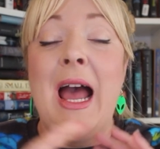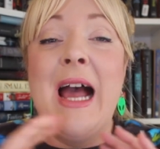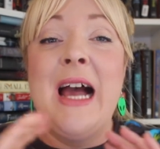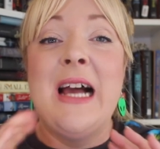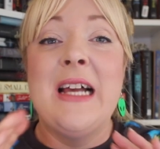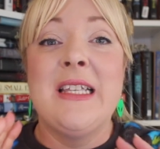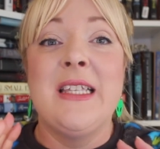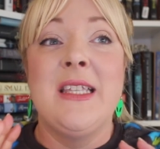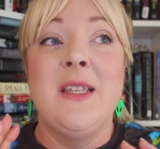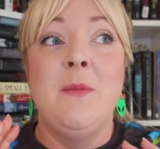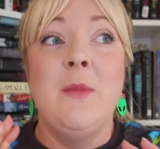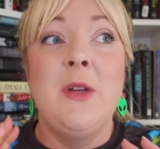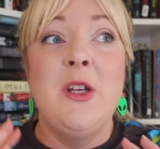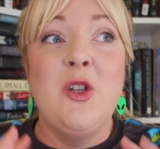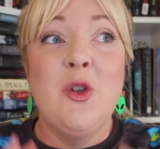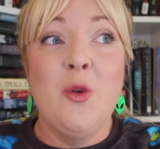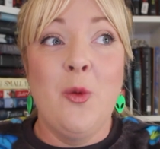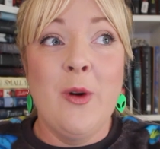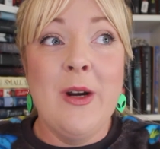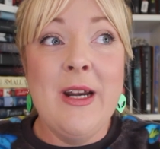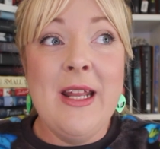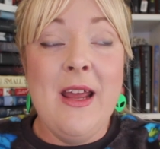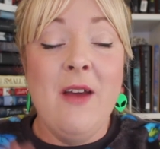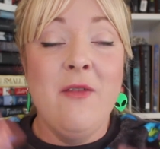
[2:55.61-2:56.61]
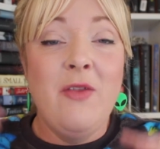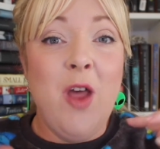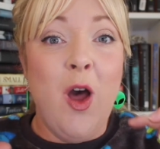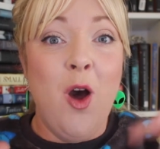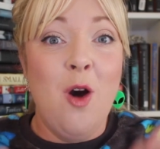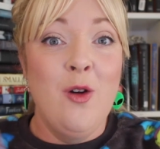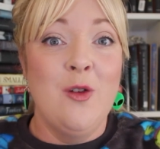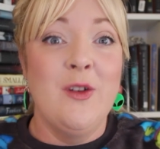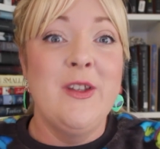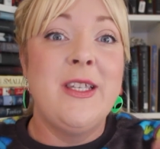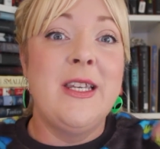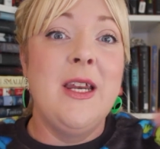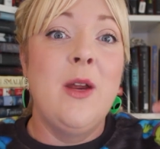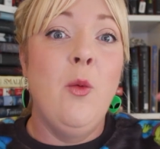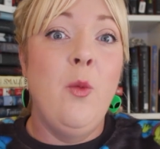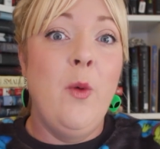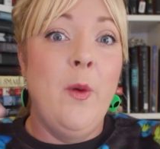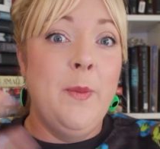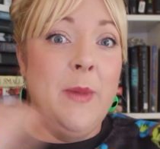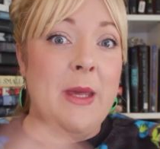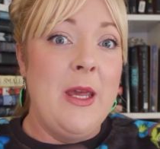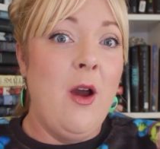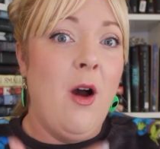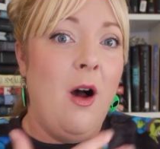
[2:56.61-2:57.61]
as the majority of the hosting will
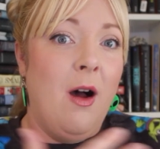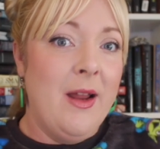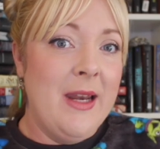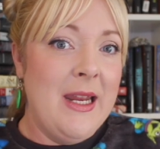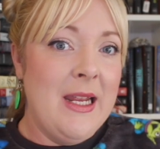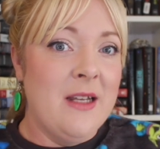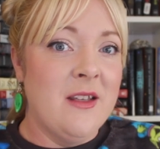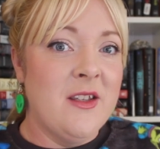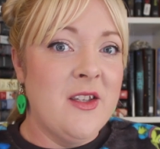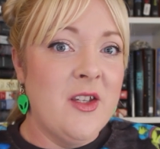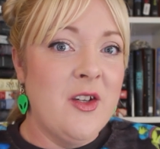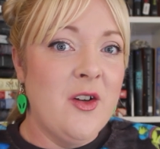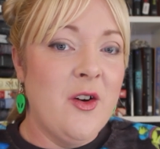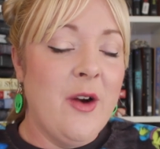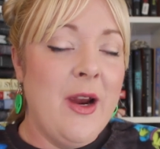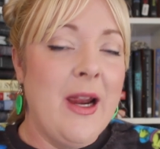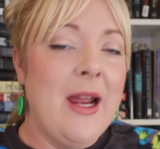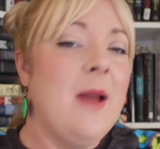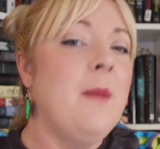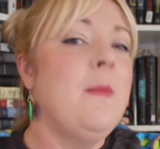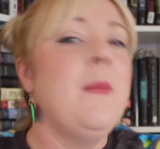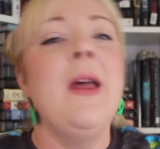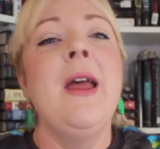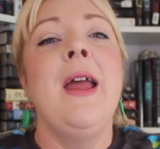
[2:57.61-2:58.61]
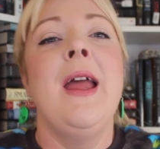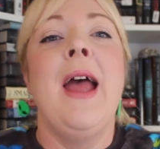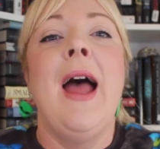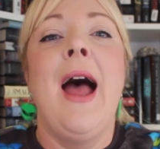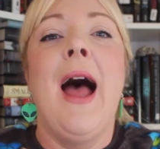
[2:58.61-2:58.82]
be on Instagram.